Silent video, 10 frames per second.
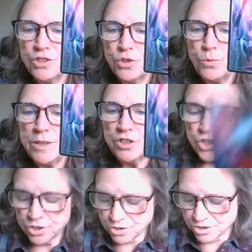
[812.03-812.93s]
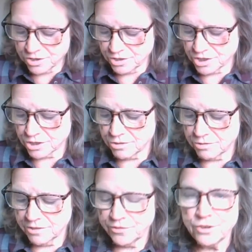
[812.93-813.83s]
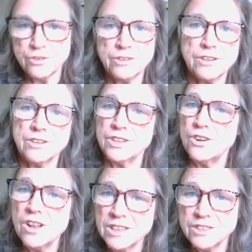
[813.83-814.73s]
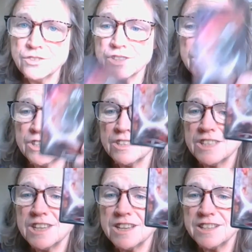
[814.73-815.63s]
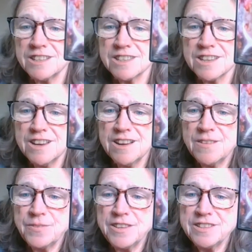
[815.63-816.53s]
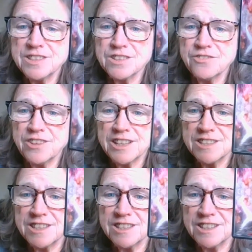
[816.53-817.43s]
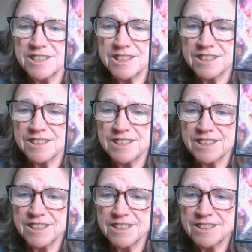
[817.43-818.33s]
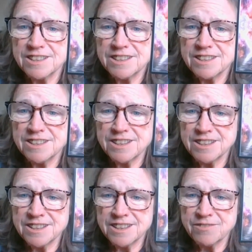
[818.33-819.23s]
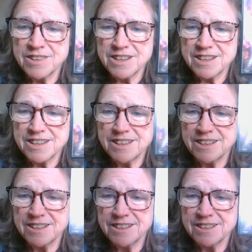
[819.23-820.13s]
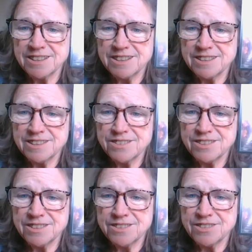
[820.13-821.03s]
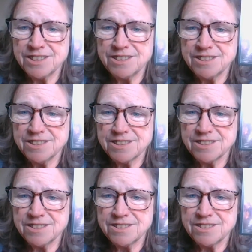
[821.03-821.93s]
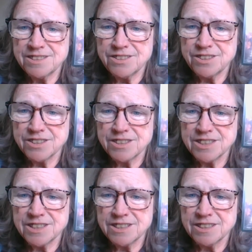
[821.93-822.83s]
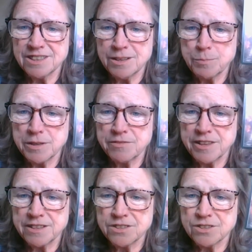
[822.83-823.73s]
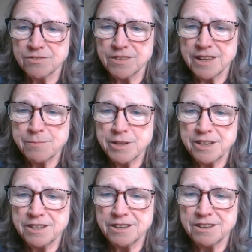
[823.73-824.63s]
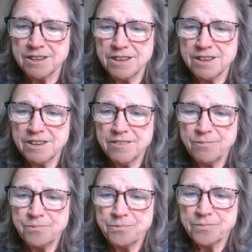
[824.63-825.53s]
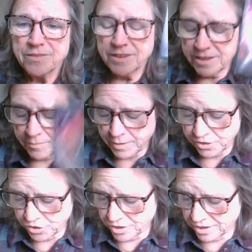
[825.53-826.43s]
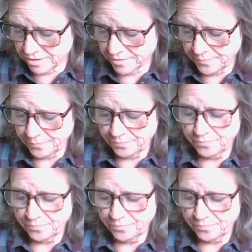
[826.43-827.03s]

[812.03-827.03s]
to each card. So if you are at all interested in science, this is a fascinating deck to get. And again, I'm not getting, there you can see a little bit of that sort of laminated image there.